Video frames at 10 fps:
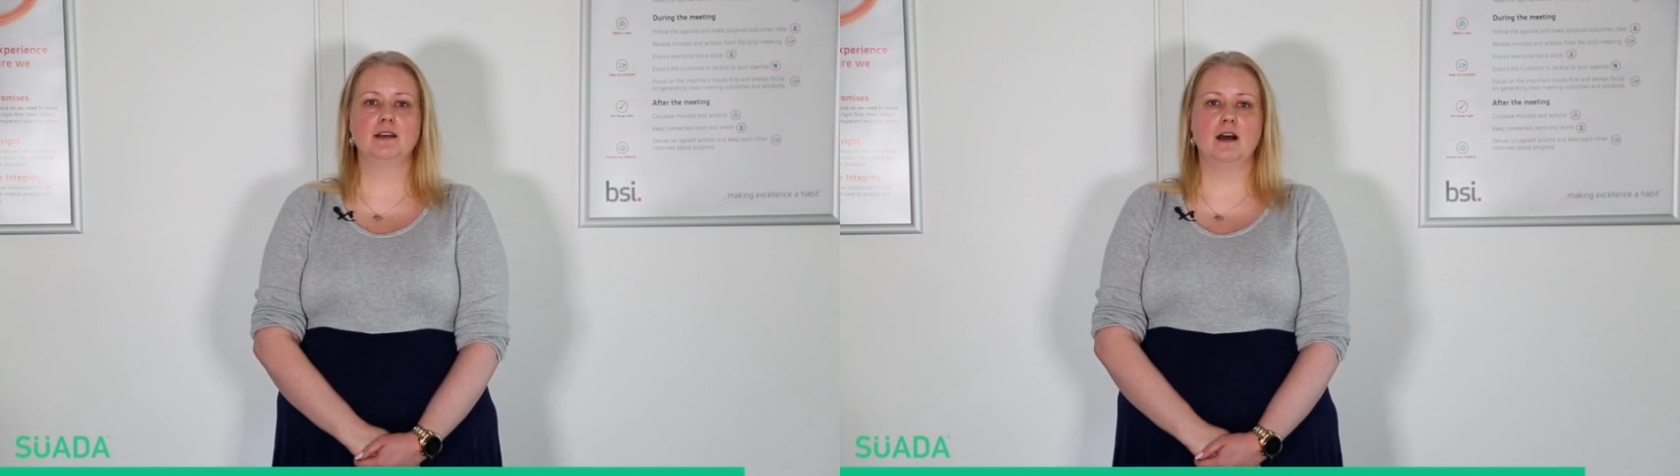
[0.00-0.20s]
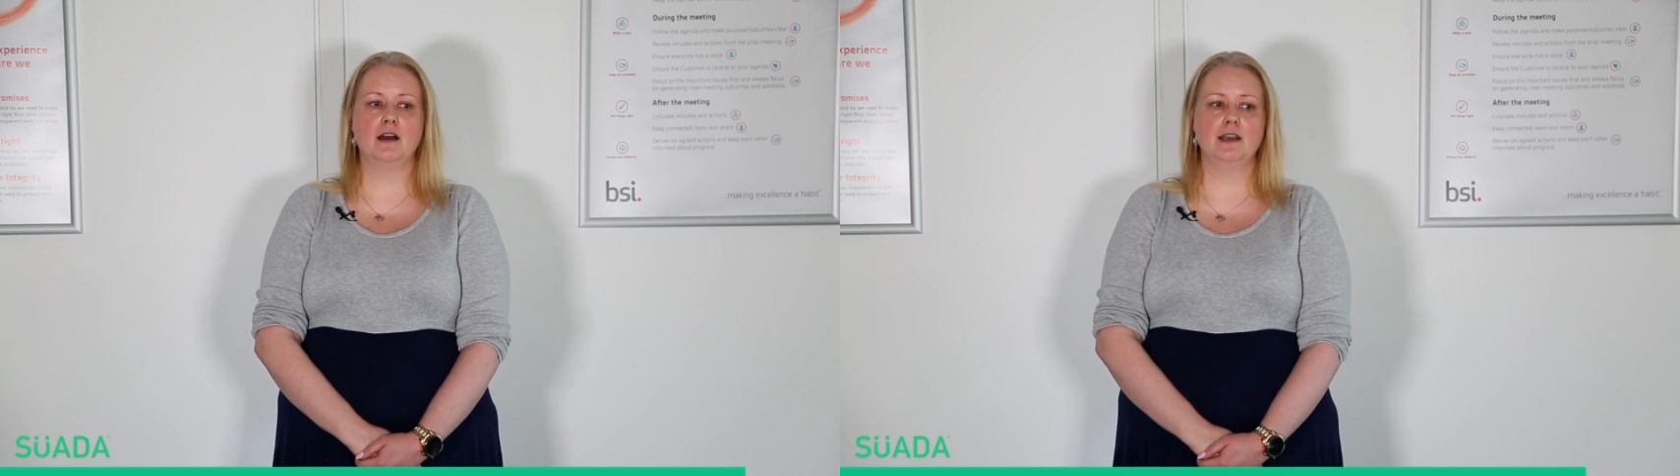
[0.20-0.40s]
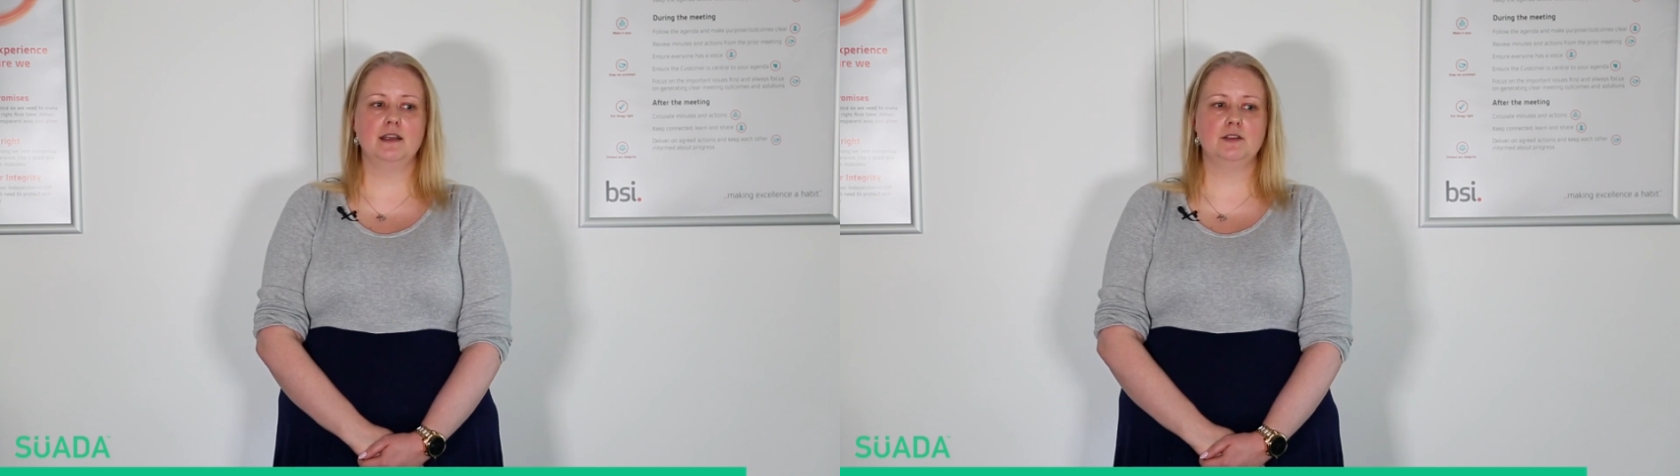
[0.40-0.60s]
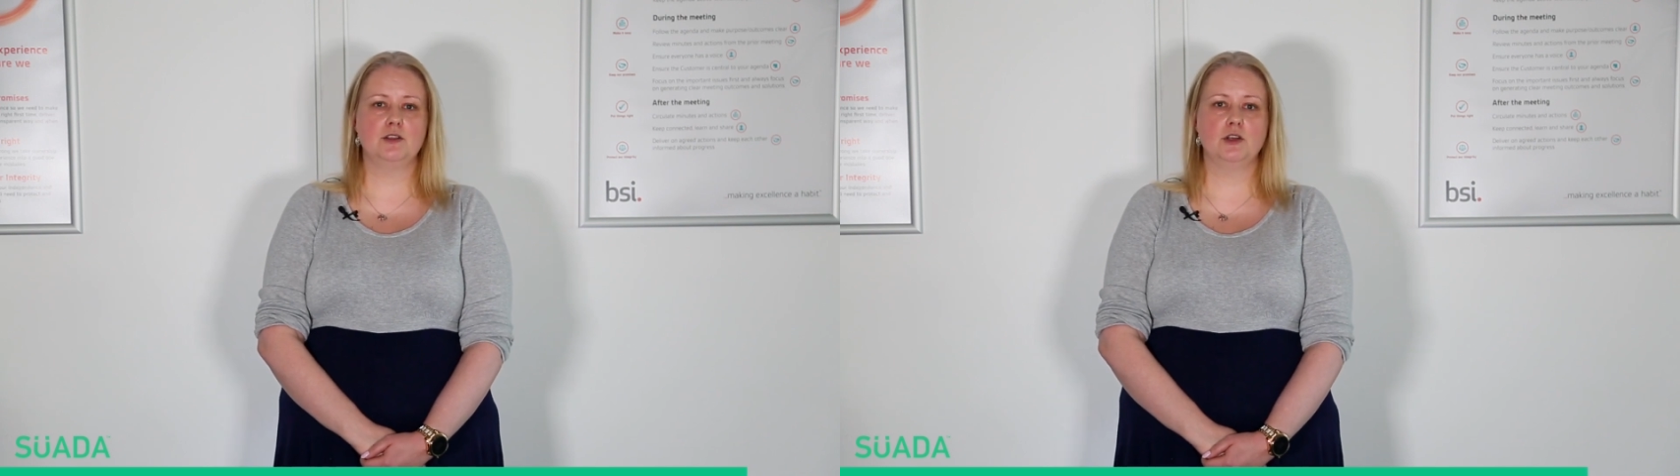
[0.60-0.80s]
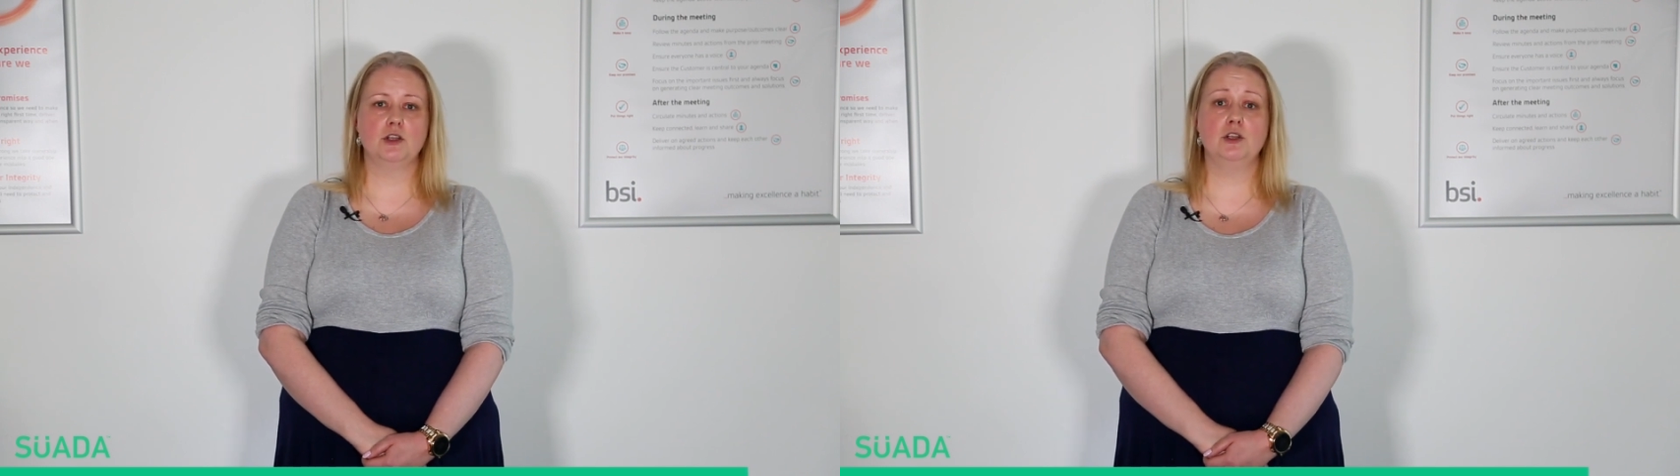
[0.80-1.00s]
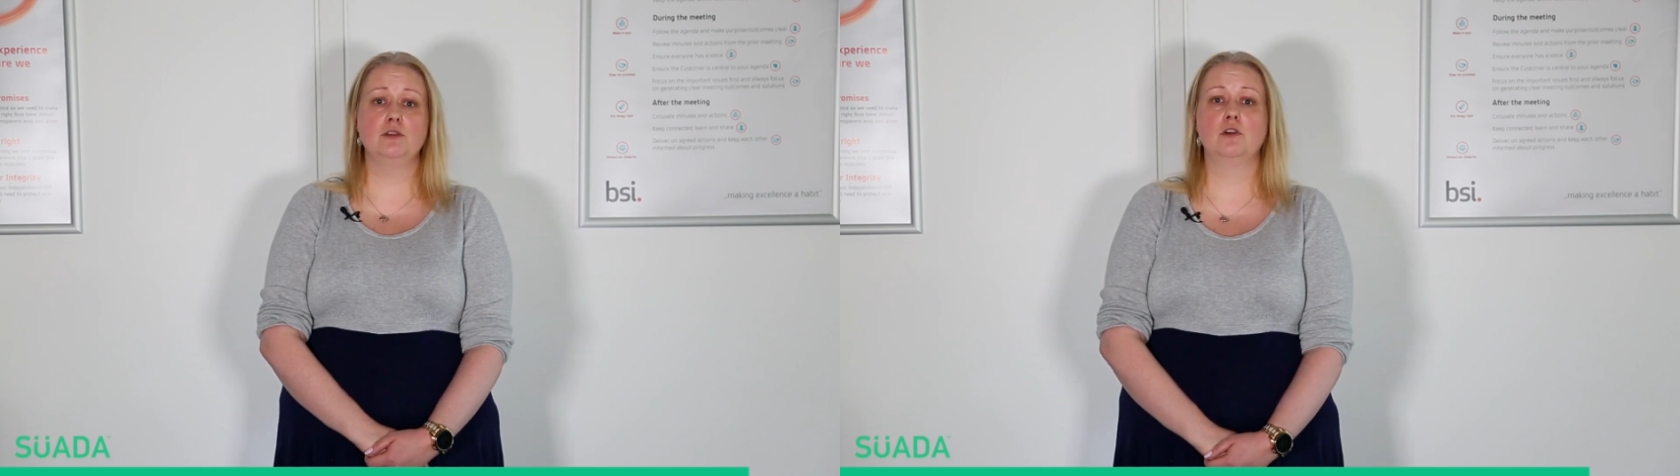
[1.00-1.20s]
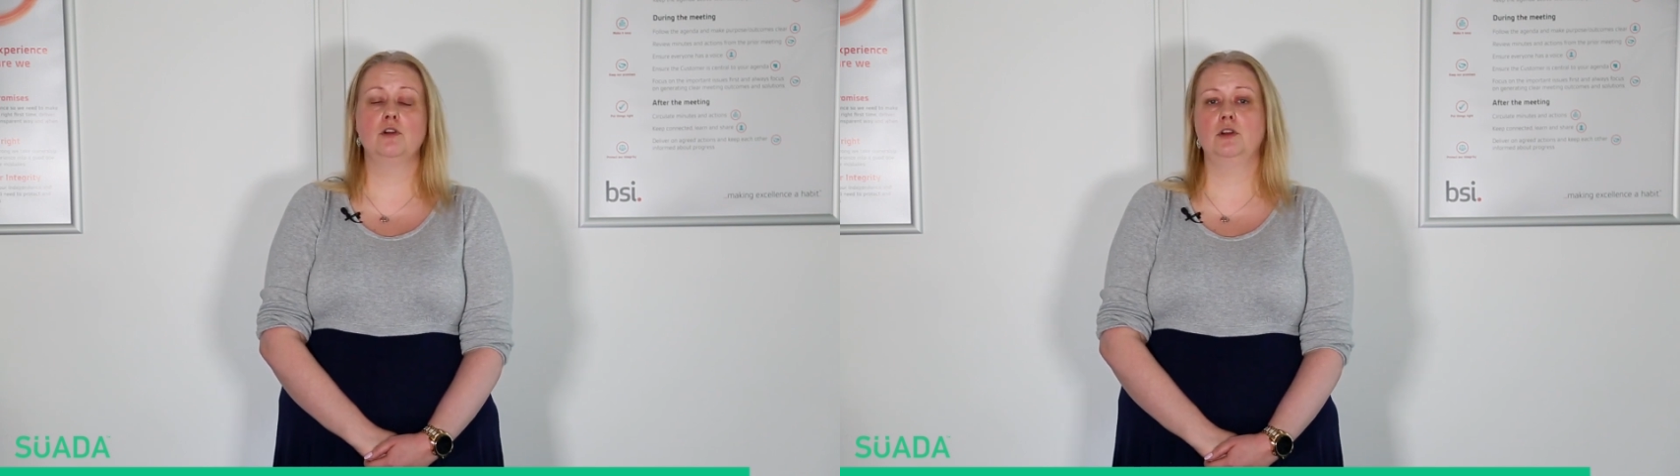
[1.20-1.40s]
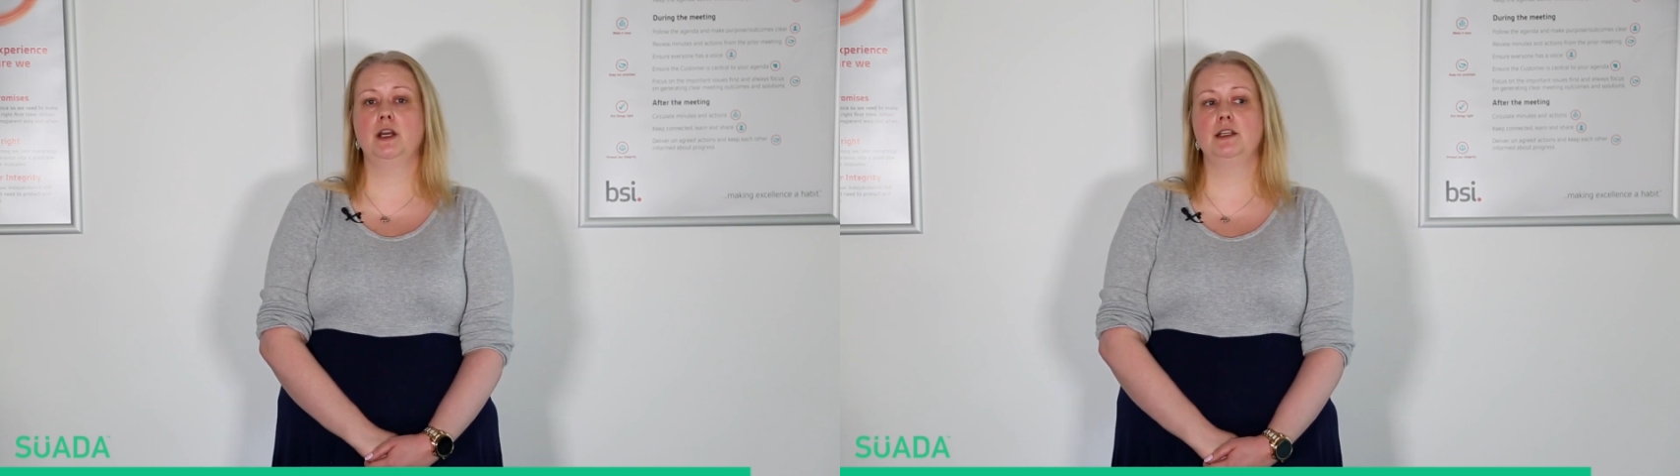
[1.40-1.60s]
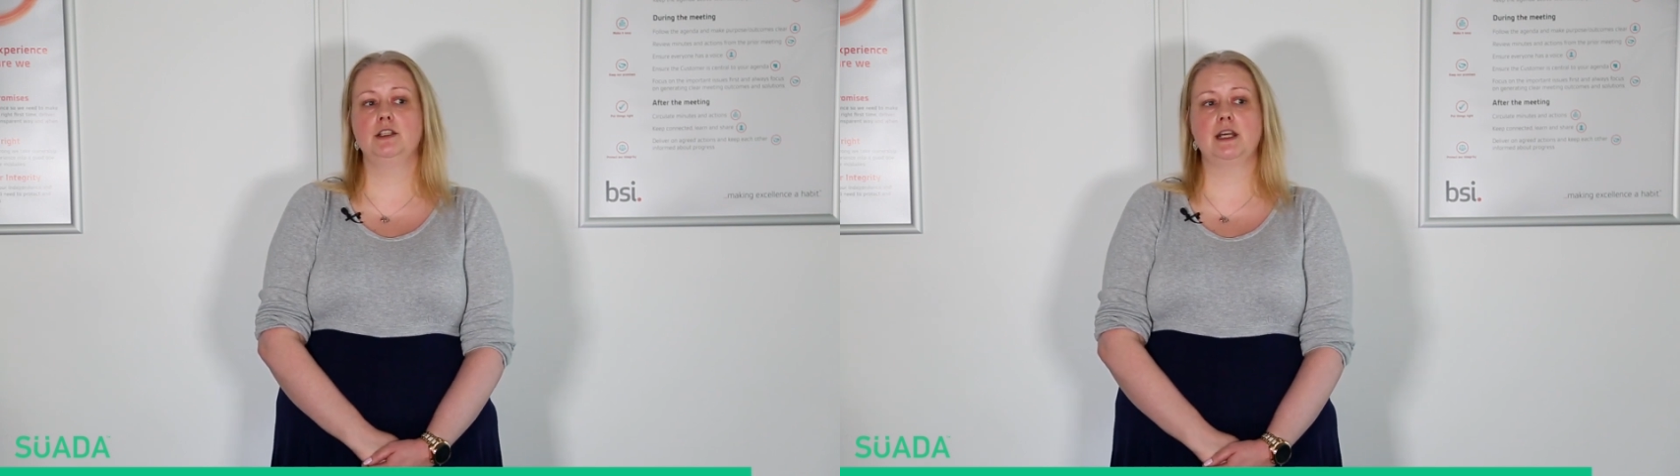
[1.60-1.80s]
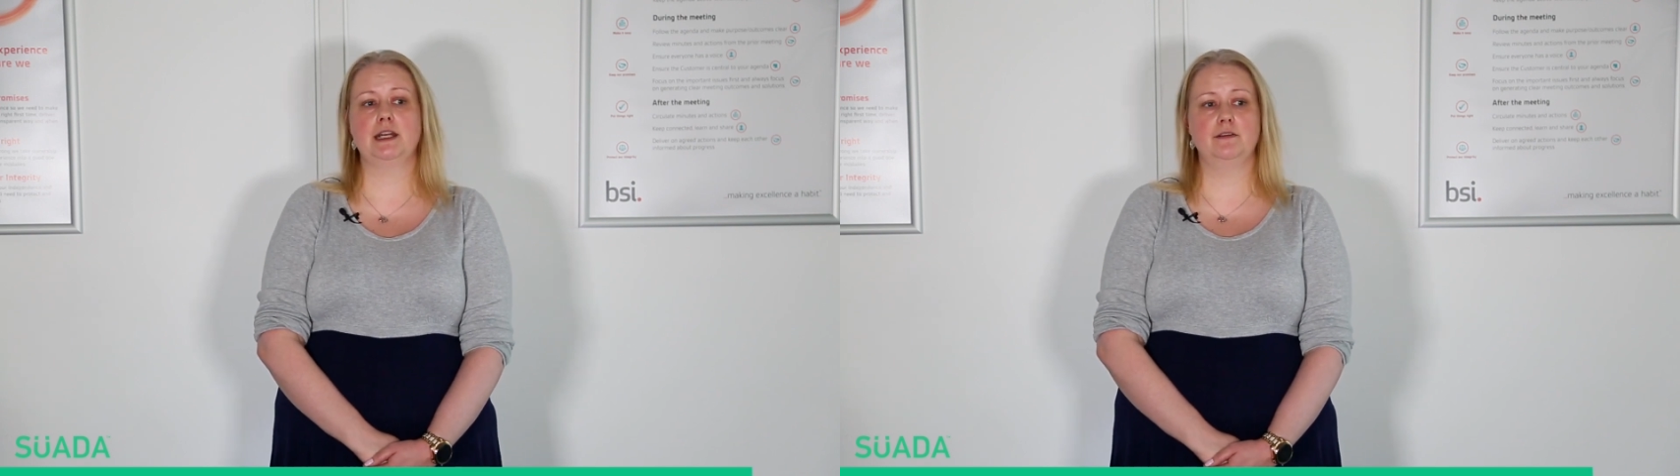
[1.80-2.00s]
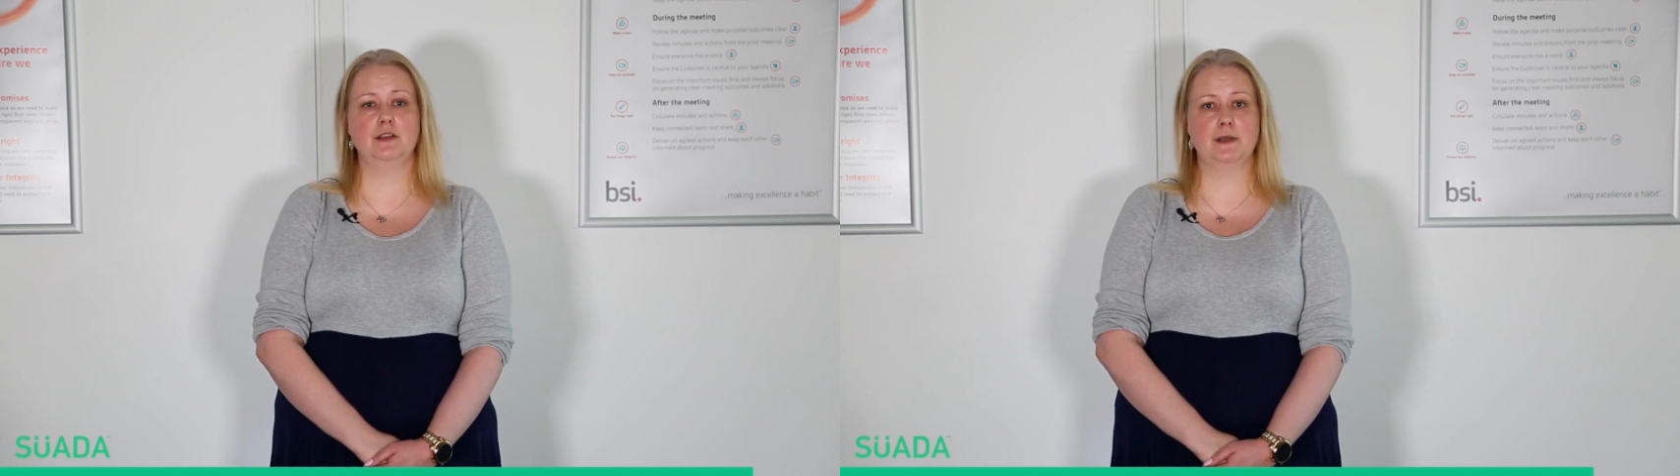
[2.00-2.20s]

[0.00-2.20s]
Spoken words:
I took a new role in January